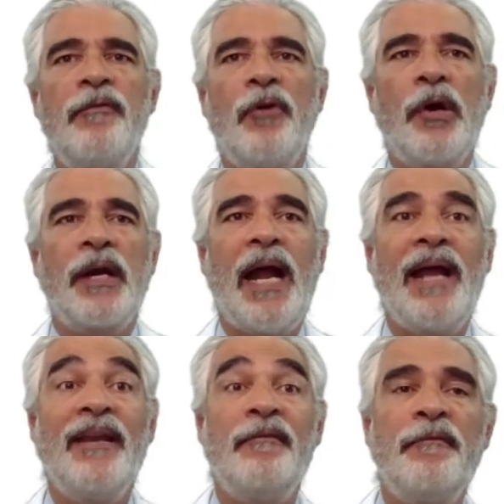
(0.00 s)
for
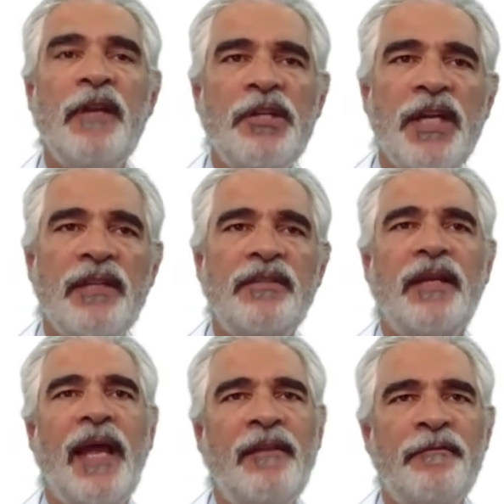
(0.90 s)
an
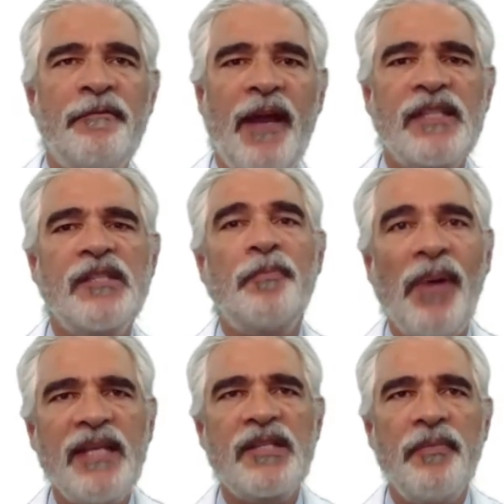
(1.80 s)
efficient and fast
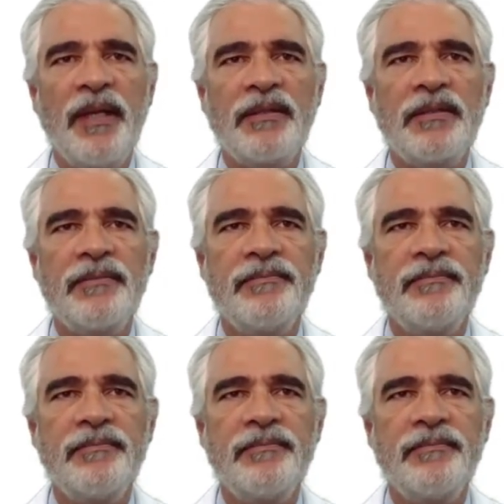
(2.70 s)
placement.